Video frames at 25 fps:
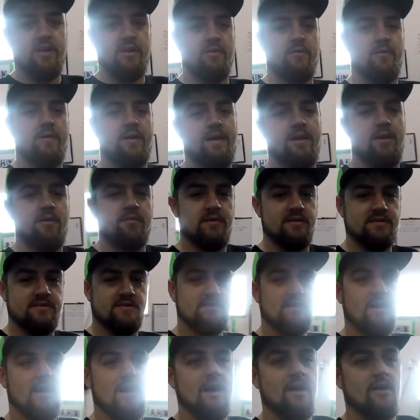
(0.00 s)
year round because
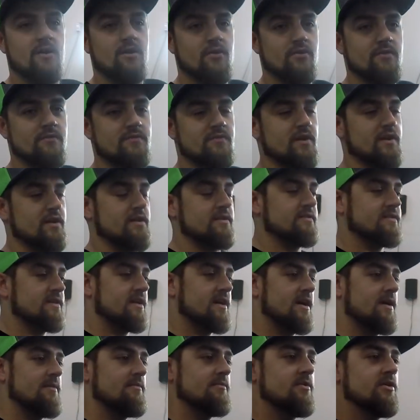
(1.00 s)
it's hot all the fucking
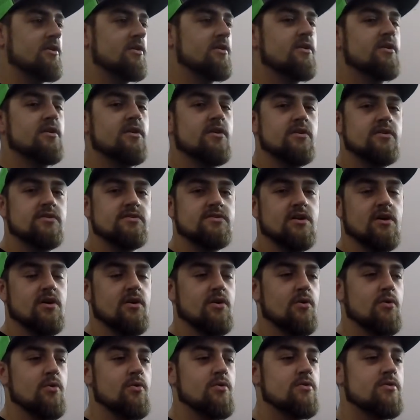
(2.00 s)
time.
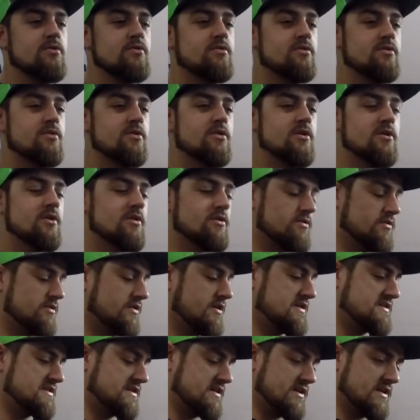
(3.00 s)
So
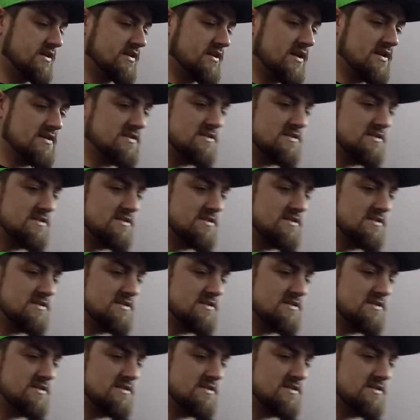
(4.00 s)
he's gonna get the